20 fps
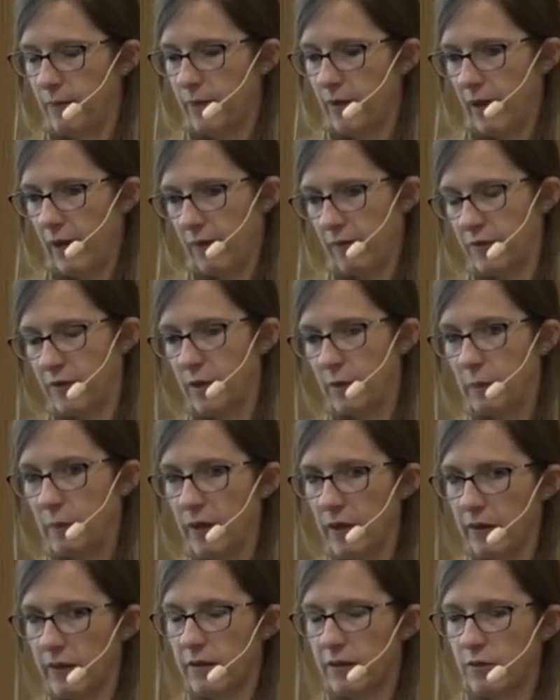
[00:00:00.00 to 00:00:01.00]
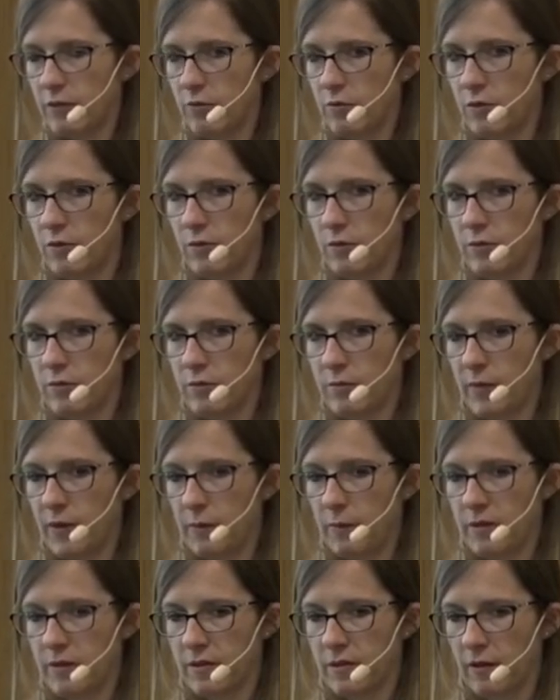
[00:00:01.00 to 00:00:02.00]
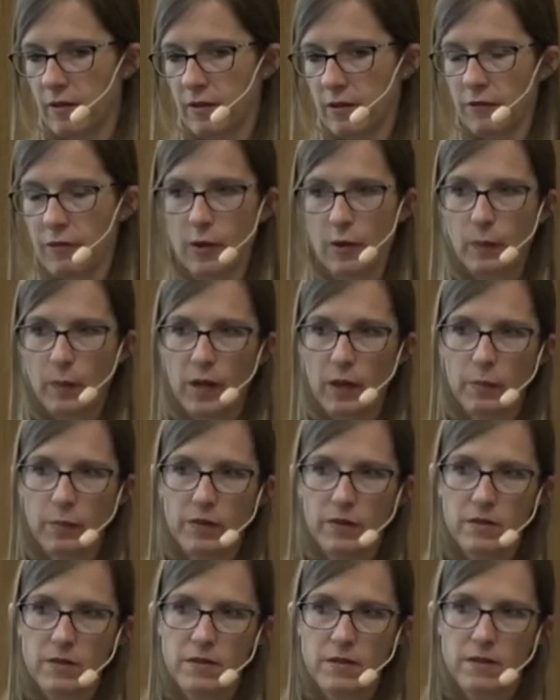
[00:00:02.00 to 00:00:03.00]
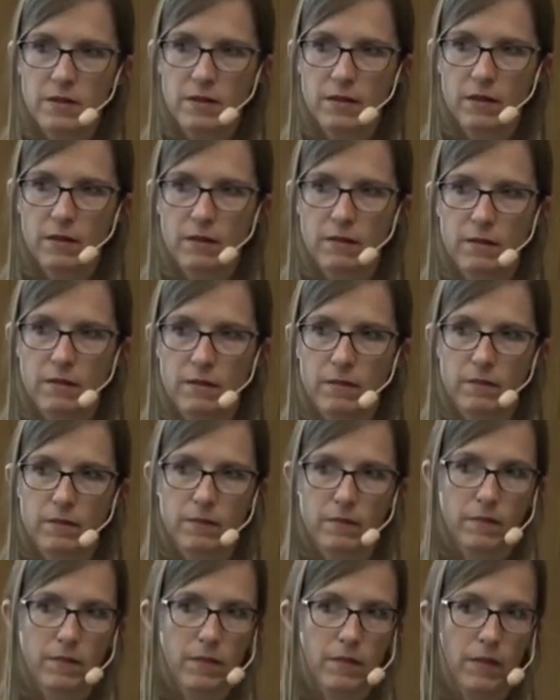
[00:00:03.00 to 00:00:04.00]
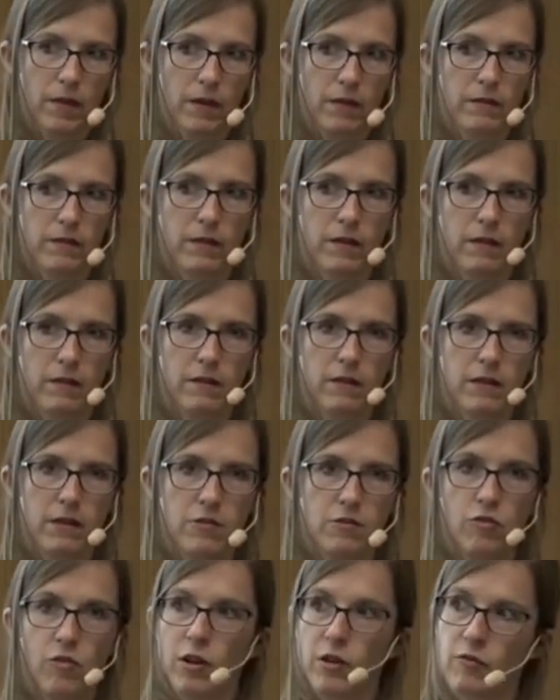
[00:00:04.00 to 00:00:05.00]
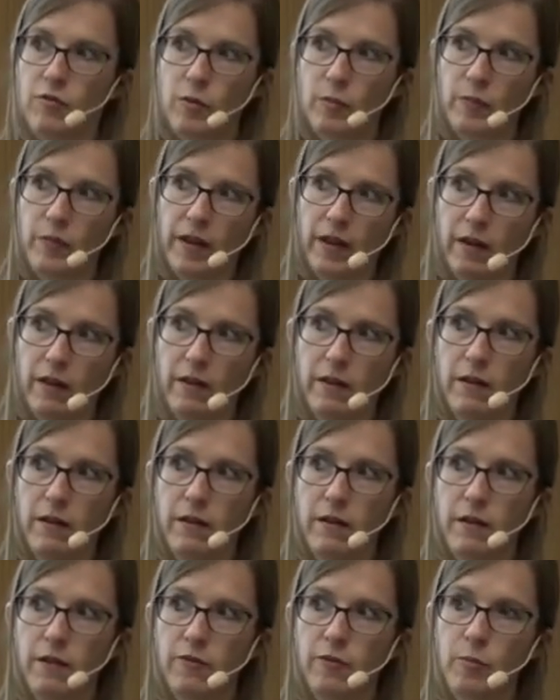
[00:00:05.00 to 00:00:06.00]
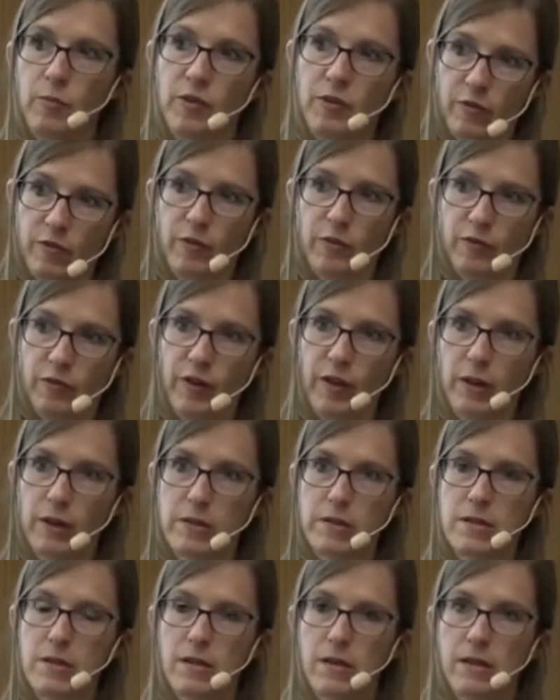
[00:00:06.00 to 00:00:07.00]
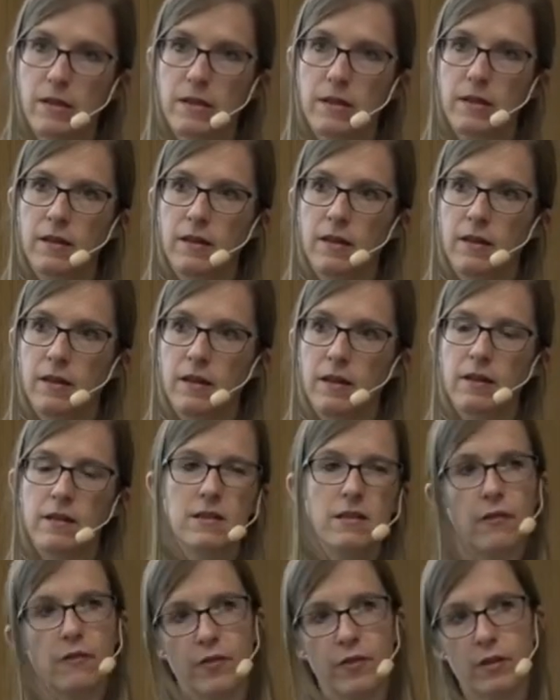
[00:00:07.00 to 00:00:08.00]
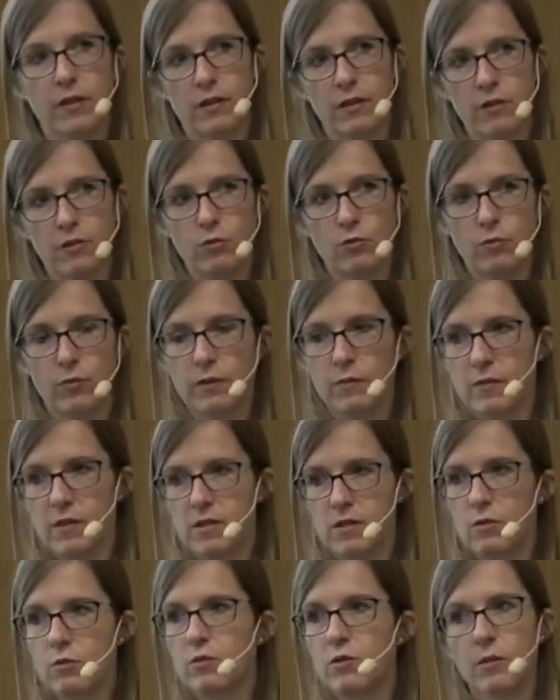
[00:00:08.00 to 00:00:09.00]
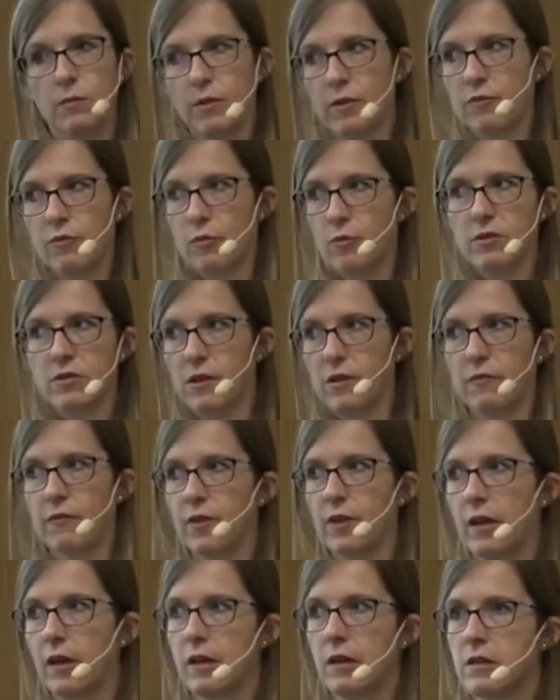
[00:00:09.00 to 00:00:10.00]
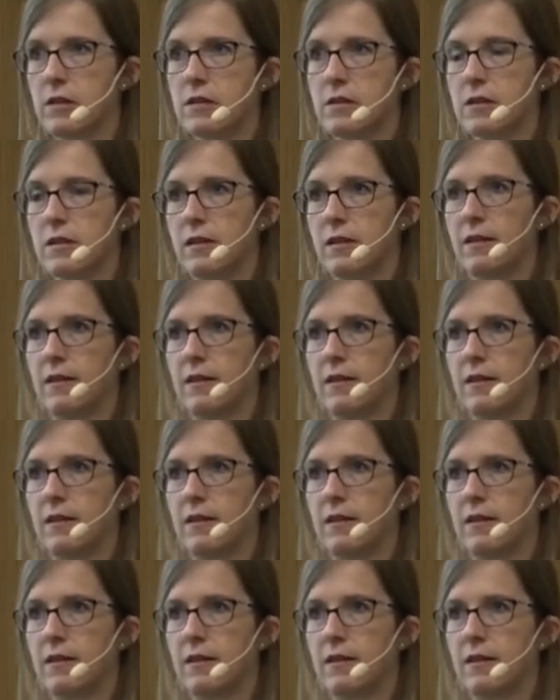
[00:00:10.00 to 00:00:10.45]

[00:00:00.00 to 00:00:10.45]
have the ability to use maybe scientific papers um, and then extract from there from different fields. It's something that I do with my student, but for something else,